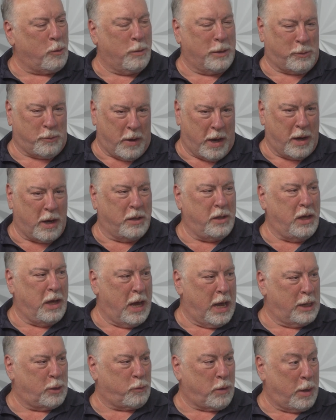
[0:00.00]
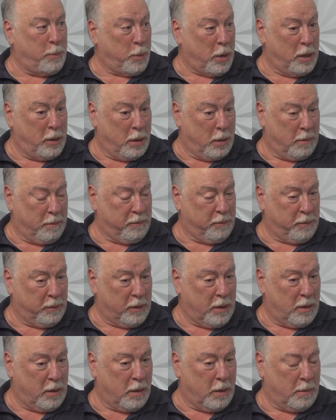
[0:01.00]
It's right on the edge, right by the
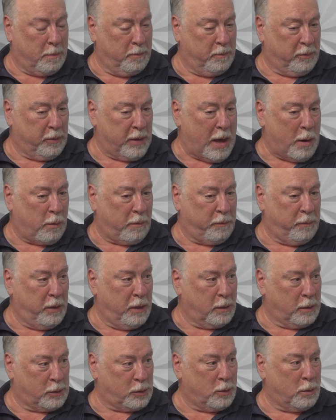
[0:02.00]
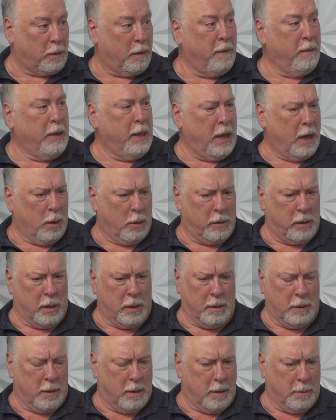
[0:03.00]
flower fields or
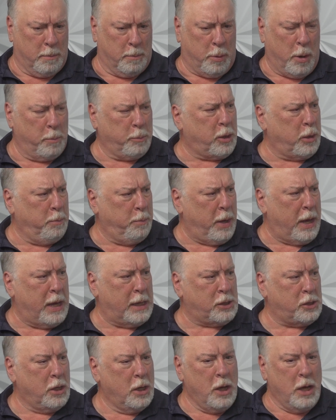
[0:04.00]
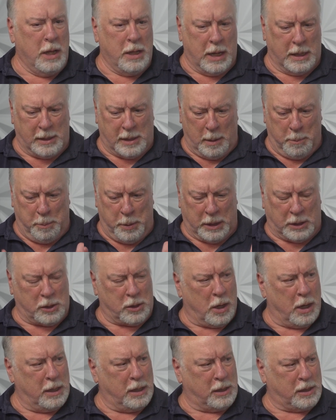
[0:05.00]
the pumpkin patch. There's that big
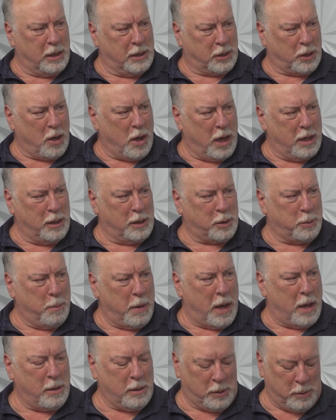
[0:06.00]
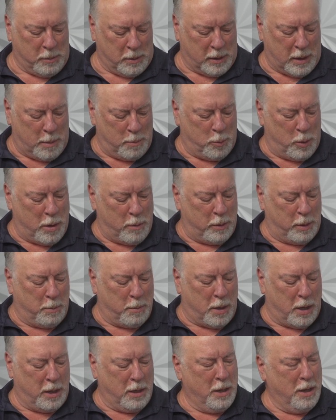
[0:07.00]
sign that says Kindness Matters. Well, I'm wearing
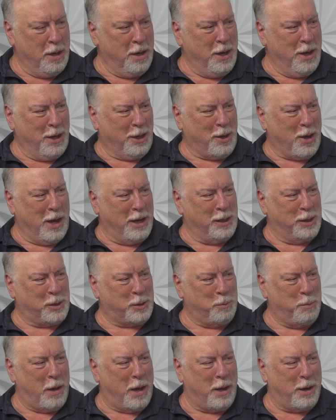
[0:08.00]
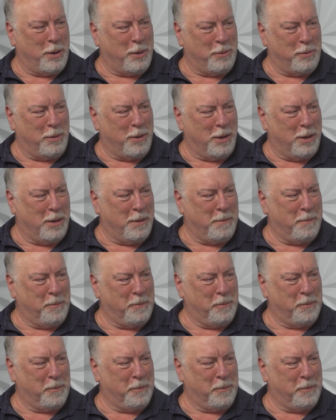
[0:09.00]
my Kindness Matter.